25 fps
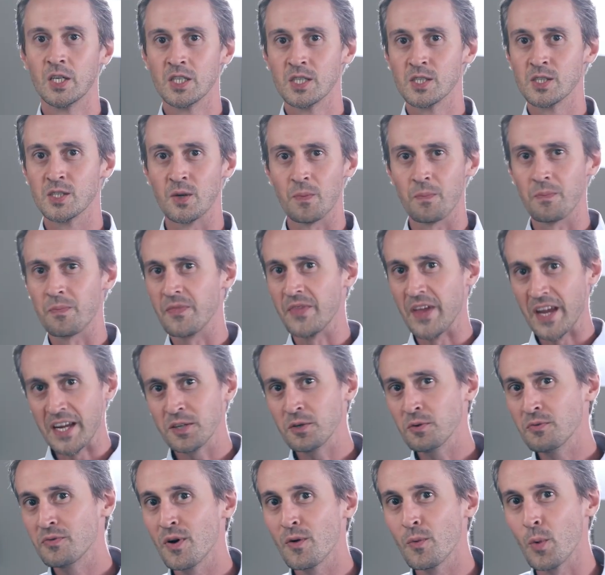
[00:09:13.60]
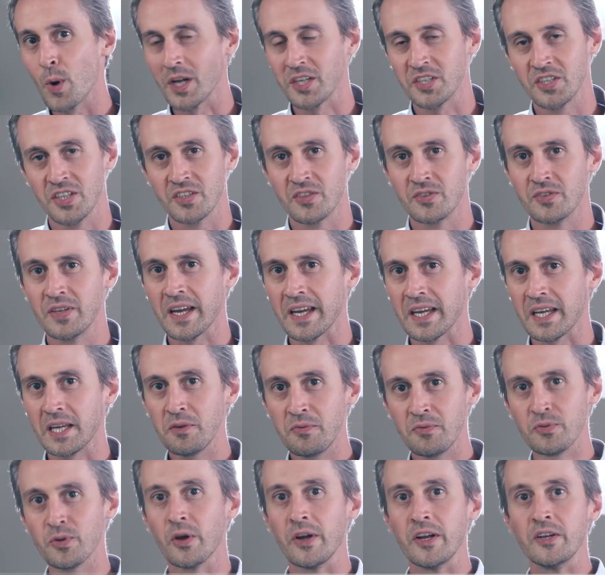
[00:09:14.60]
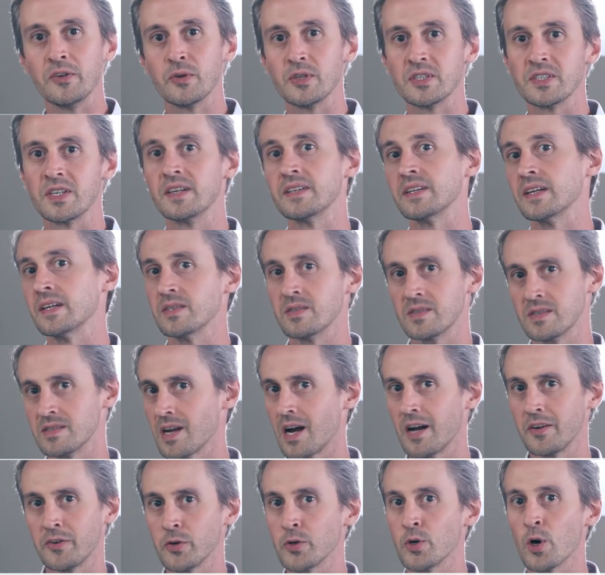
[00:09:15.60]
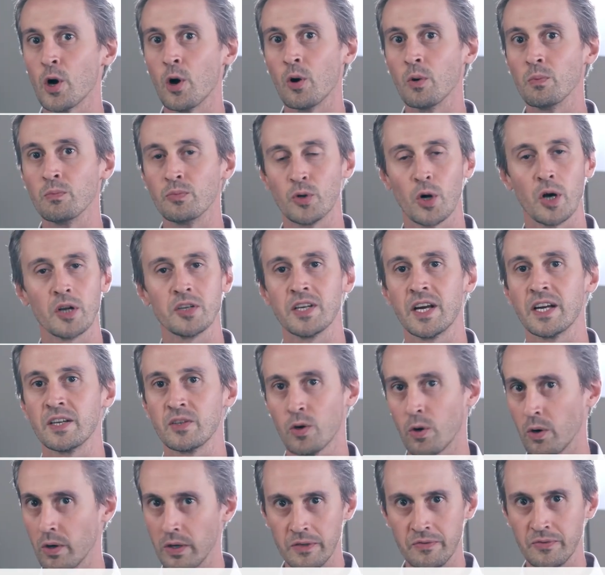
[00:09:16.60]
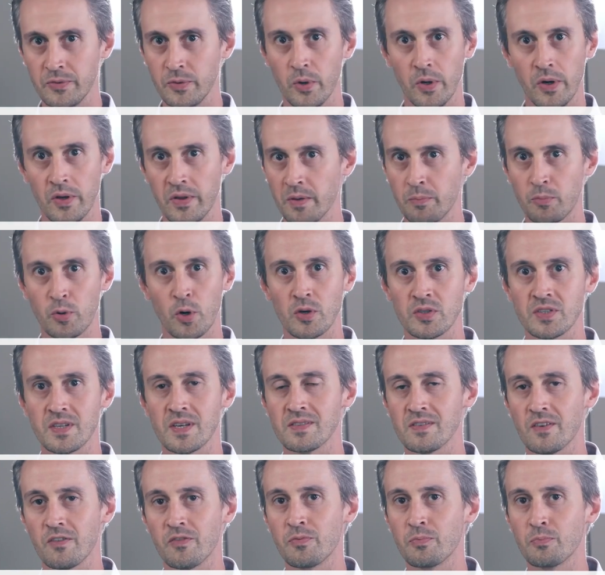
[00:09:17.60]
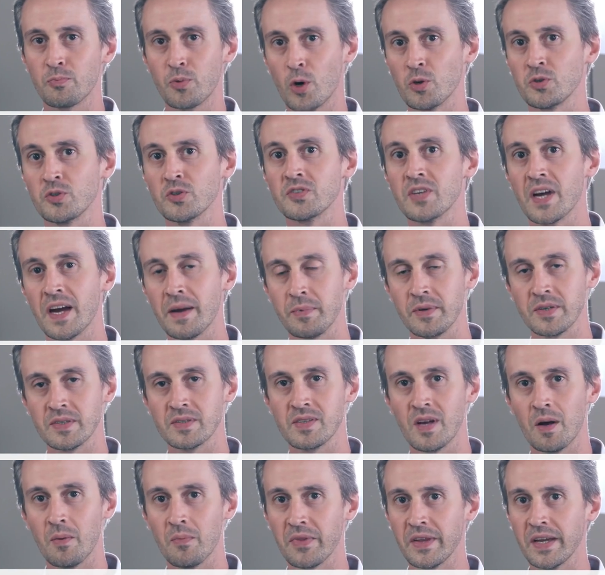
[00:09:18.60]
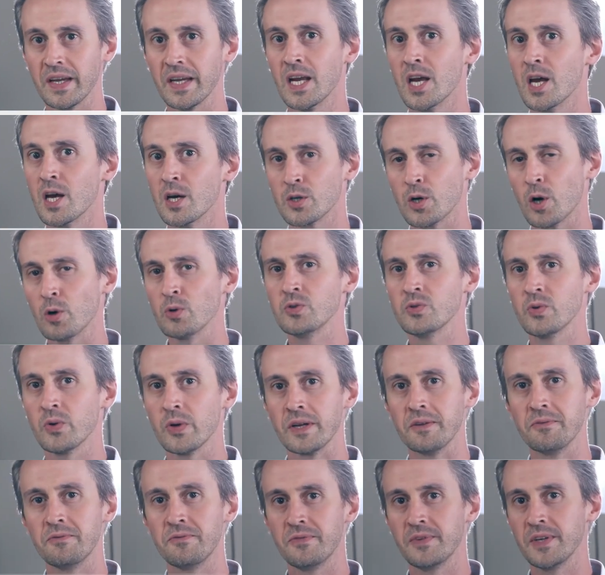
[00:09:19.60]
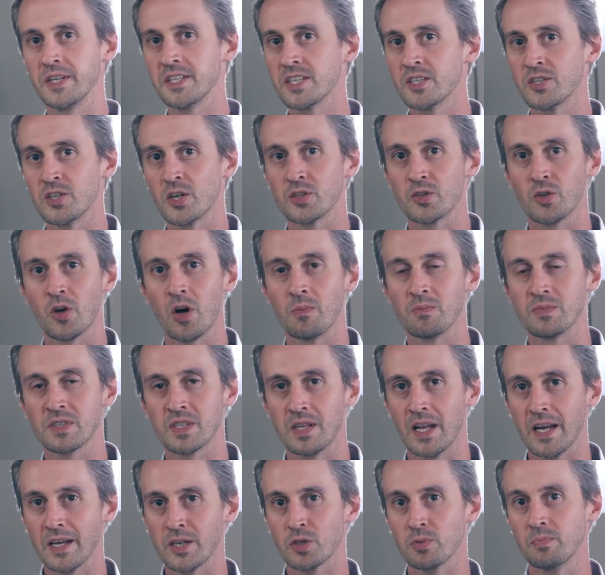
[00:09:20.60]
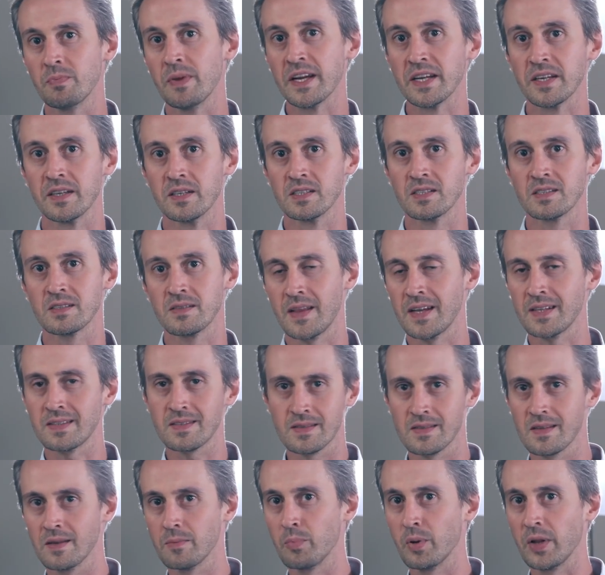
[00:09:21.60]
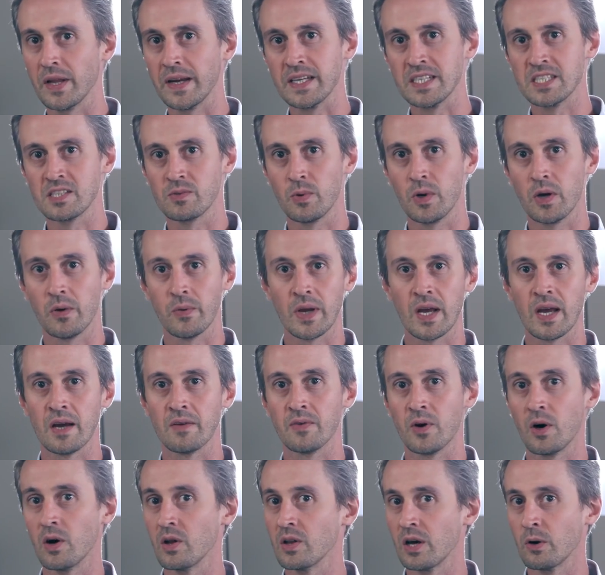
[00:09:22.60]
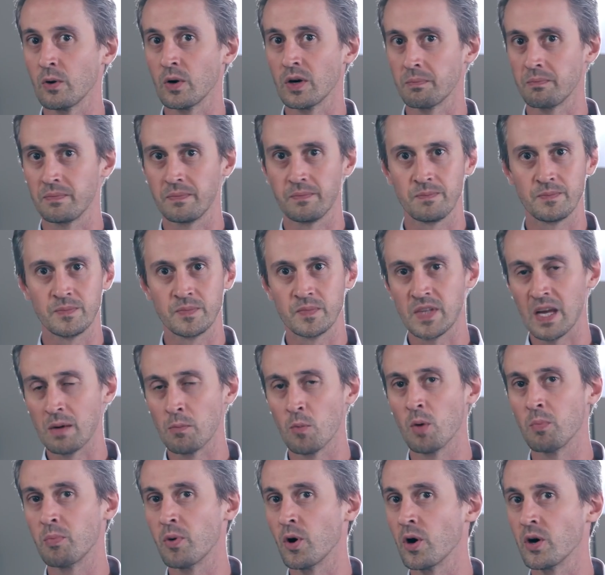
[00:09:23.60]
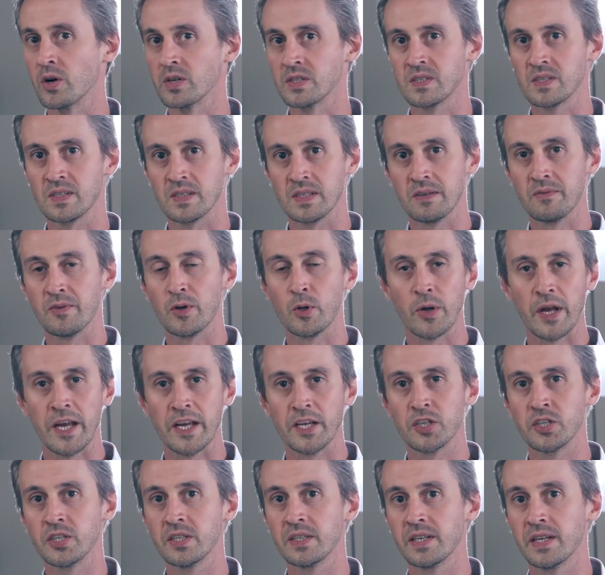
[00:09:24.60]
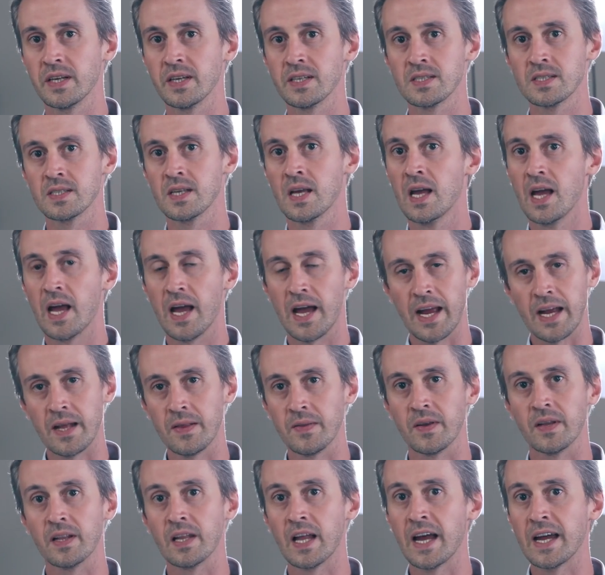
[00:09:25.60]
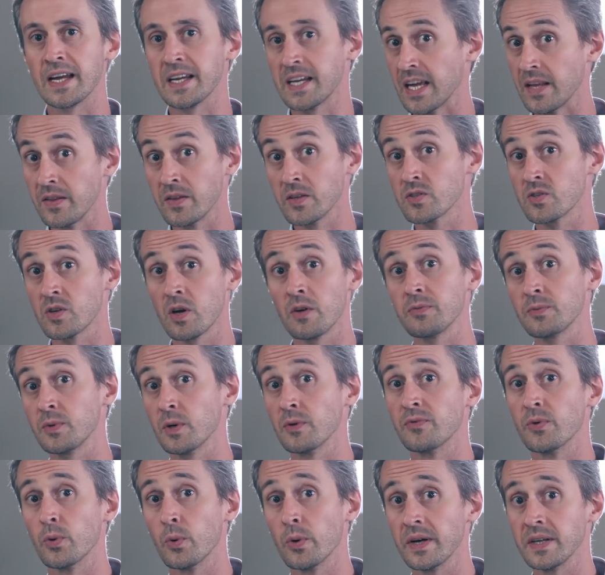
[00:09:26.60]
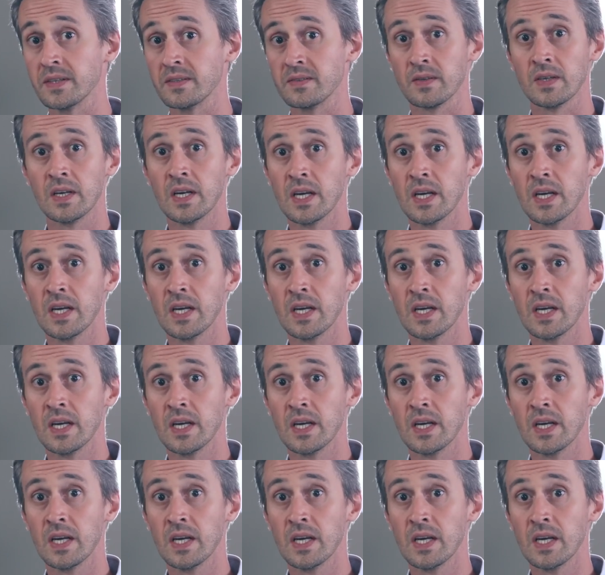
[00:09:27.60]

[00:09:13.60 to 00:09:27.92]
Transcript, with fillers: So thank you for watching today. If you're interested in starting your own project or if you're in the process of prototyping something, go to infineon.com slash makers. That's the place where we have all our demo boards, evaluation kits and alike and the software for it.